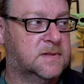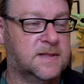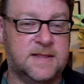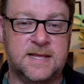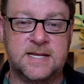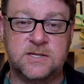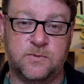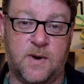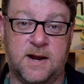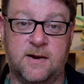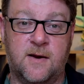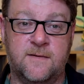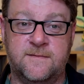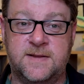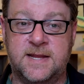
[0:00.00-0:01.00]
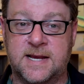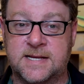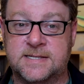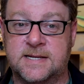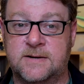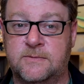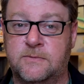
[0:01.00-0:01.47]
this one of
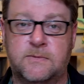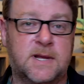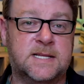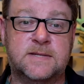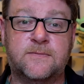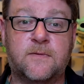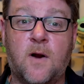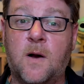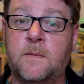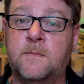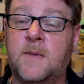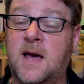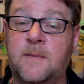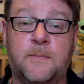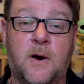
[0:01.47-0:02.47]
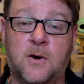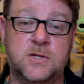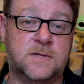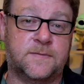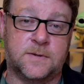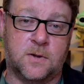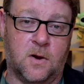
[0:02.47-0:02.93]
Dickson. It's from a
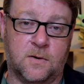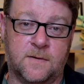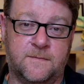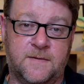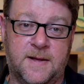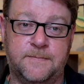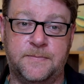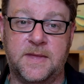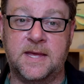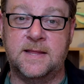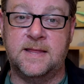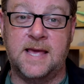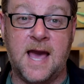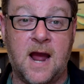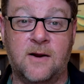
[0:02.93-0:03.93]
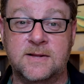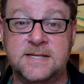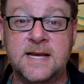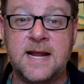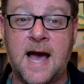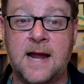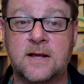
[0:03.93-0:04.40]
post photographer. In the
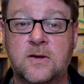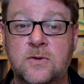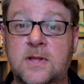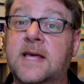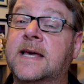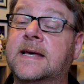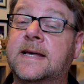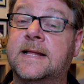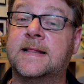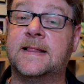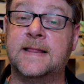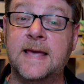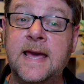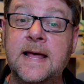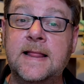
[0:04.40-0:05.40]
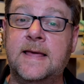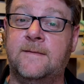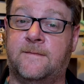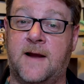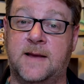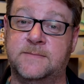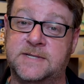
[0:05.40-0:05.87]
RNZ article, it clearly
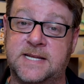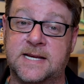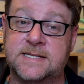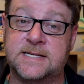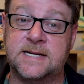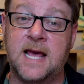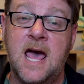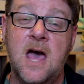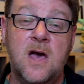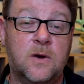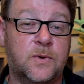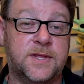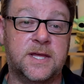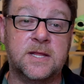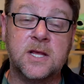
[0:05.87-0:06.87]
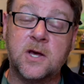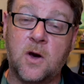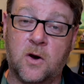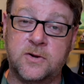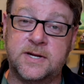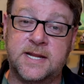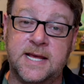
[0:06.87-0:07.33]
frames Dickson within the
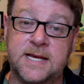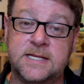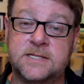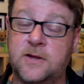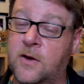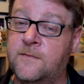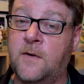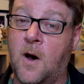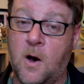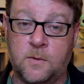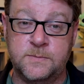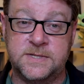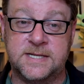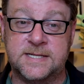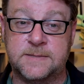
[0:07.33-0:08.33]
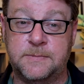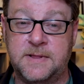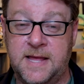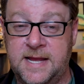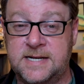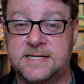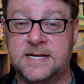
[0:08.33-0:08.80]
context of Hobson's
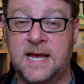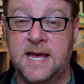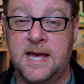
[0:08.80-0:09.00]
Pledge.